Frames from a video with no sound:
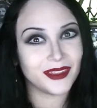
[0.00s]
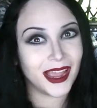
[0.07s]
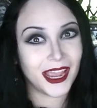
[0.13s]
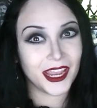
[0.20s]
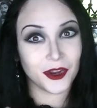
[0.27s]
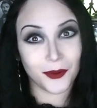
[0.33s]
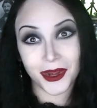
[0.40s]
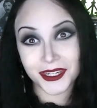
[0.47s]

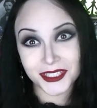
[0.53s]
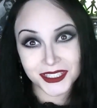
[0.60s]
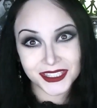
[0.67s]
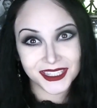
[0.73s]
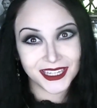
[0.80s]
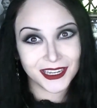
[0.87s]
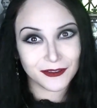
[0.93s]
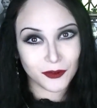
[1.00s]
I
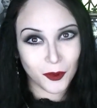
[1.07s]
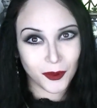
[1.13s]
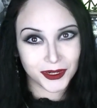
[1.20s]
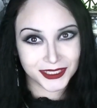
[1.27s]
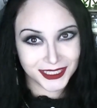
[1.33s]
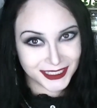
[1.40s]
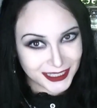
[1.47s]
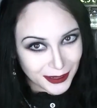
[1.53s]
graciously, of
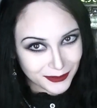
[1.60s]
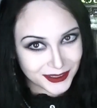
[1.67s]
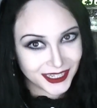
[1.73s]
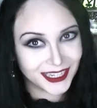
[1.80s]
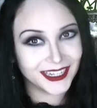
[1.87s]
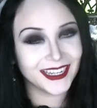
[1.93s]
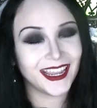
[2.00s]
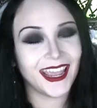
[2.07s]
course,
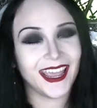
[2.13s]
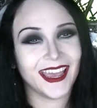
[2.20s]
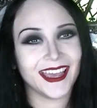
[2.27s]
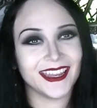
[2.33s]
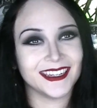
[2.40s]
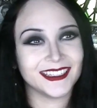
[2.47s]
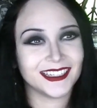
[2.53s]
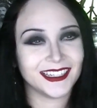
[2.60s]
accepted,
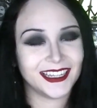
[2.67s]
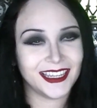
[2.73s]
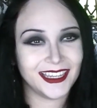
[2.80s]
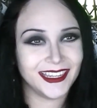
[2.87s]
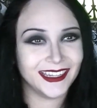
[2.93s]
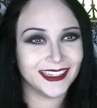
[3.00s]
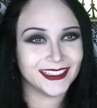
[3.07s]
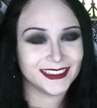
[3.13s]
and
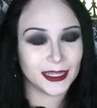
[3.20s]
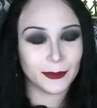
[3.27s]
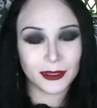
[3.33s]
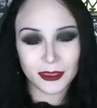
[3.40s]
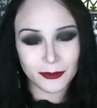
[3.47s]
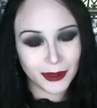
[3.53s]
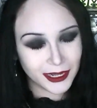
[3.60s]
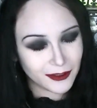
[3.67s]
he sent me
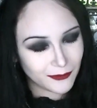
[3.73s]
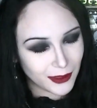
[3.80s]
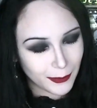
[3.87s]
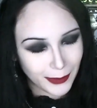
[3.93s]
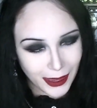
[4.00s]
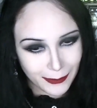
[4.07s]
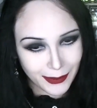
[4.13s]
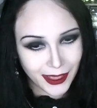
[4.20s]
the money via
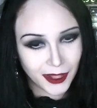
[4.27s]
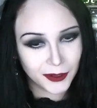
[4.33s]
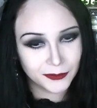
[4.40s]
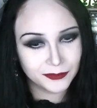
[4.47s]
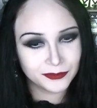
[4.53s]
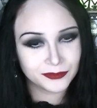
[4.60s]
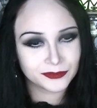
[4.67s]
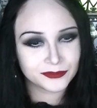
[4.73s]
PayPal,
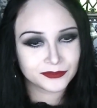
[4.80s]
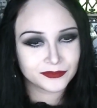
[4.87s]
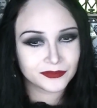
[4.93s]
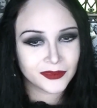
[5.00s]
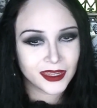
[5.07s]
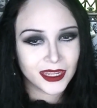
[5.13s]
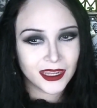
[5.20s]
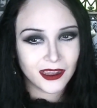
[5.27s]

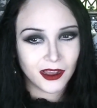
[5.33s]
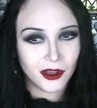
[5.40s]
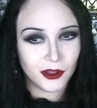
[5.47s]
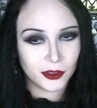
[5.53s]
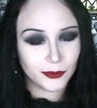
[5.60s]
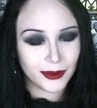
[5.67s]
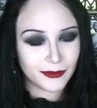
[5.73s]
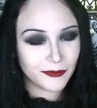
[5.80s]
all
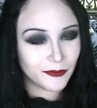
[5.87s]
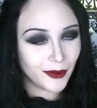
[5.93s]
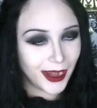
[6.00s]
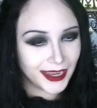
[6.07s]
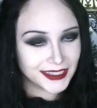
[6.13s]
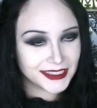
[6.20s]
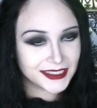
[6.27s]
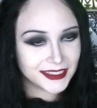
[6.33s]
the way from
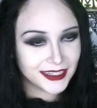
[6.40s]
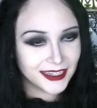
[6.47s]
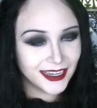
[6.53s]
France.